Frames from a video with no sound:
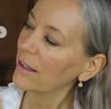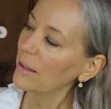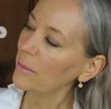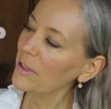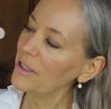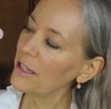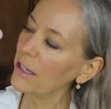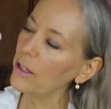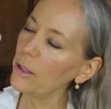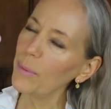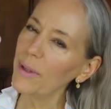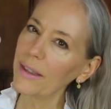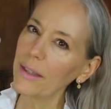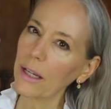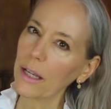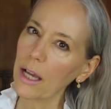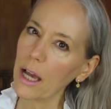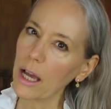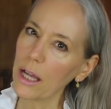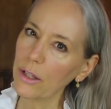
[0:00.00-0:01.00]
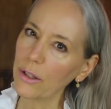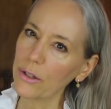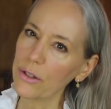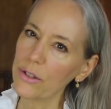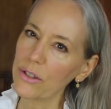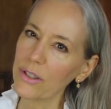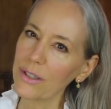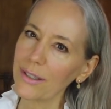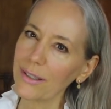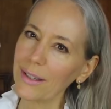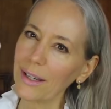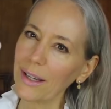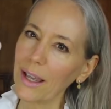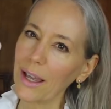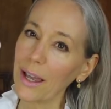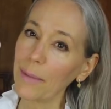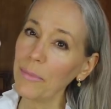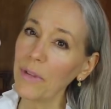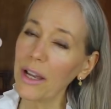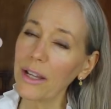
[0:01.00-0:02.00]
Let me tell you about the colors.
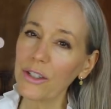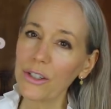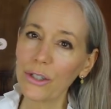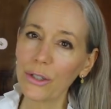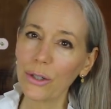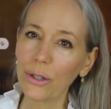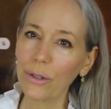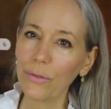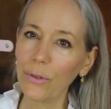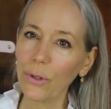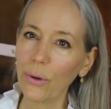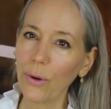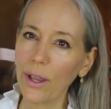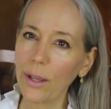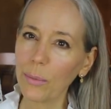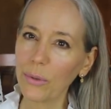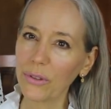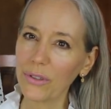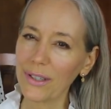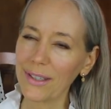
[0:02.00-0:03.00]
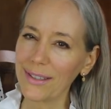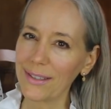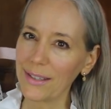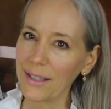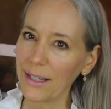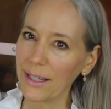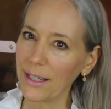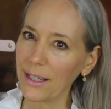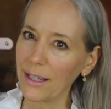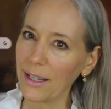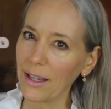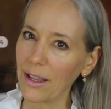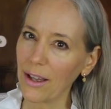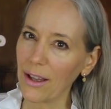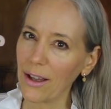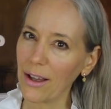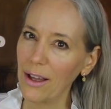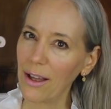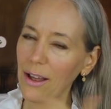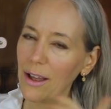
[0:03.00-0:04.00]
I'm not sure if you're able to see
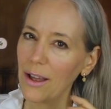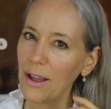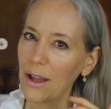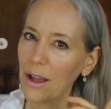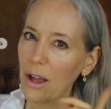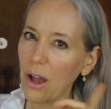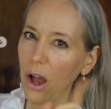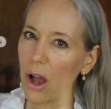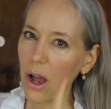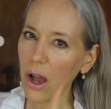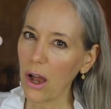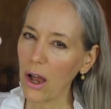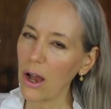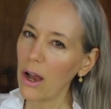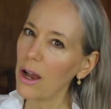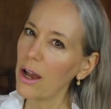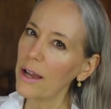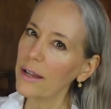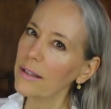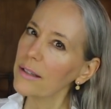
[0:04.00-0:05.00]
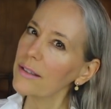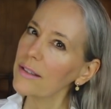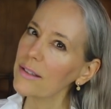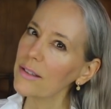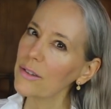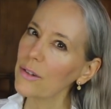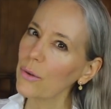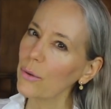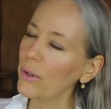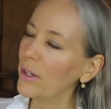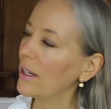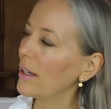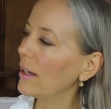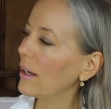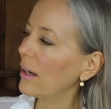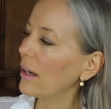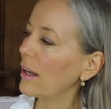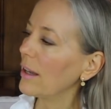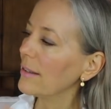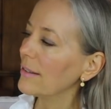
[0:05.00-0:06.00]
on
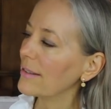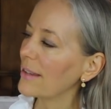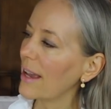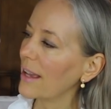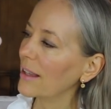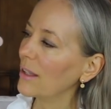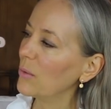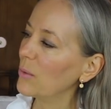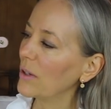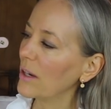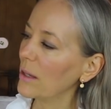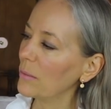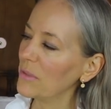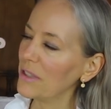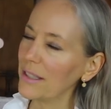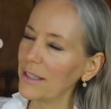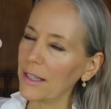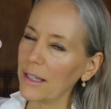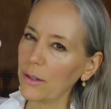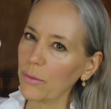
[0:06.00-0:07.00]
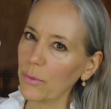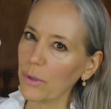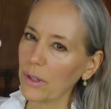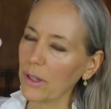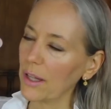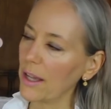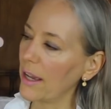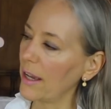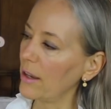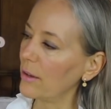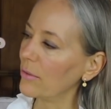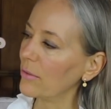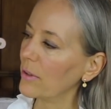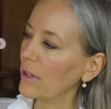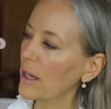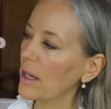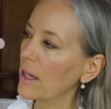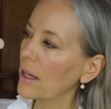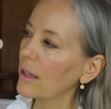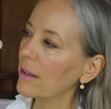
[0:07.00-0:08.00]
screen exactly what I'm seeing in real life.
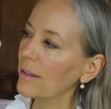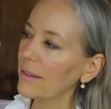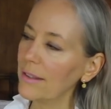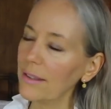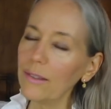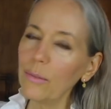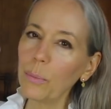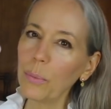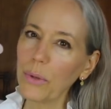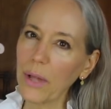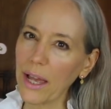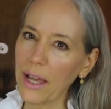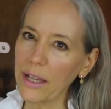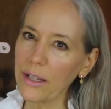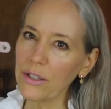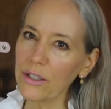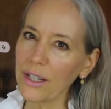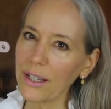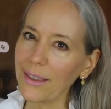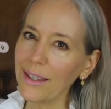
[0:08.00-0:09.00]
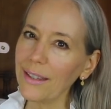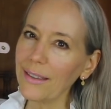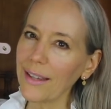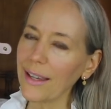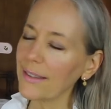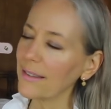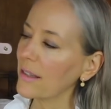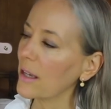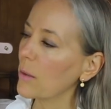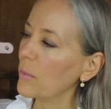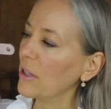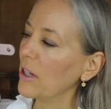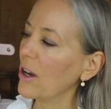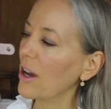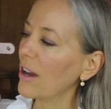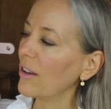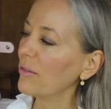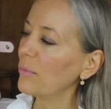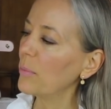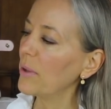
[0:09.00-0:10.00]
This is blush. I think that's coming
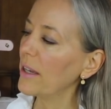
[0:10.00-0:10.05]
off.